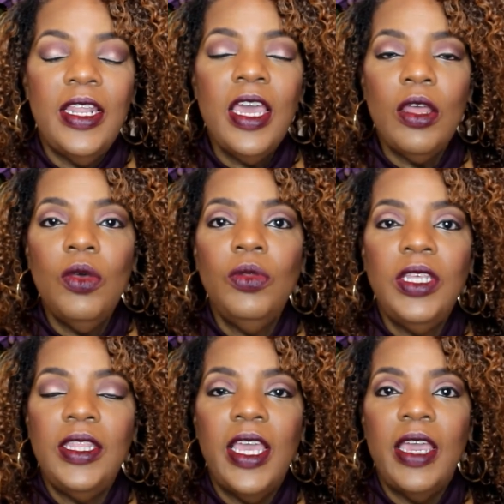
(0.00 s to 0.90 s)
Not
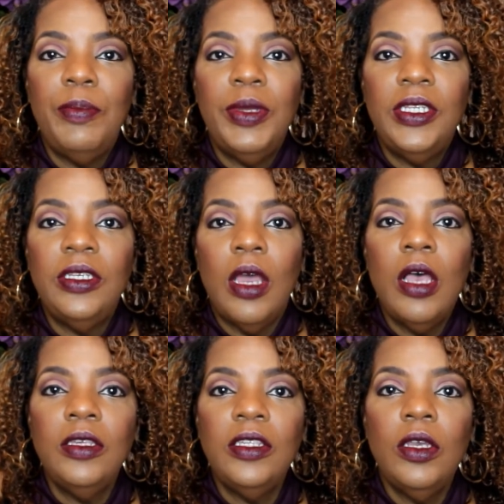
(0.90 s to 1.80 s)
only that, but to
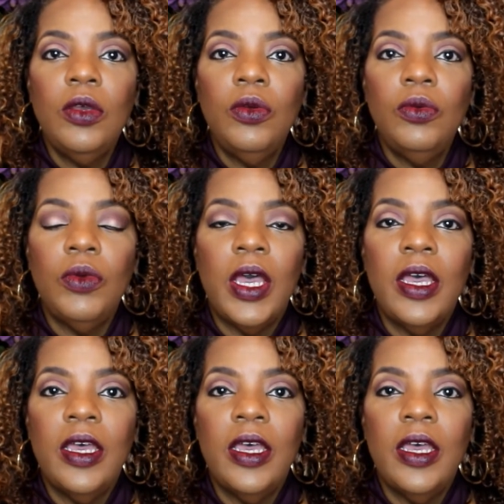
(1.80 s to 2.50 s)
also